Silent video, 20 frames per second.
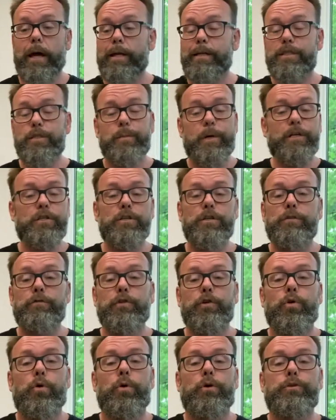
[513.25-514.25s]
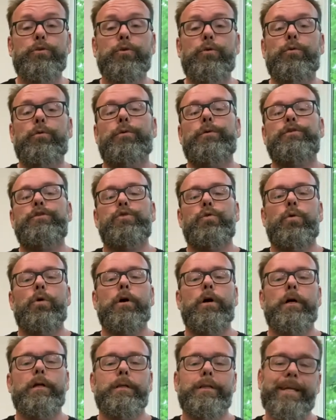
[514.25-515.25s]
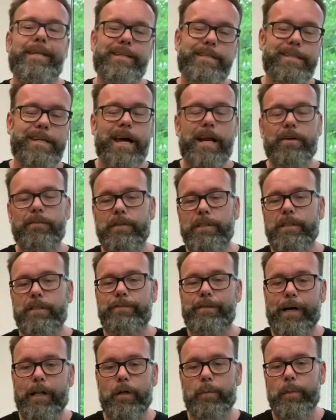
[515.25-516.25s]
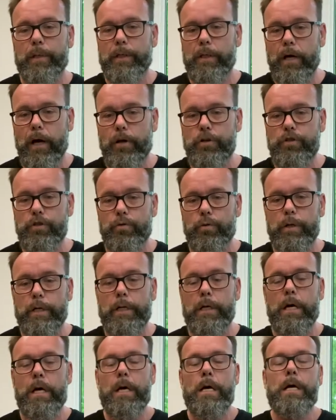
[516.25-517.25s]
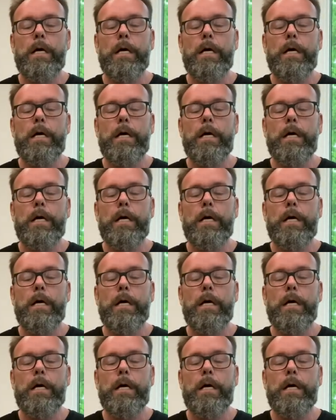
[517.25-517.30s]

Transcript: and especially if you're going to a resort that is kind of a developing country,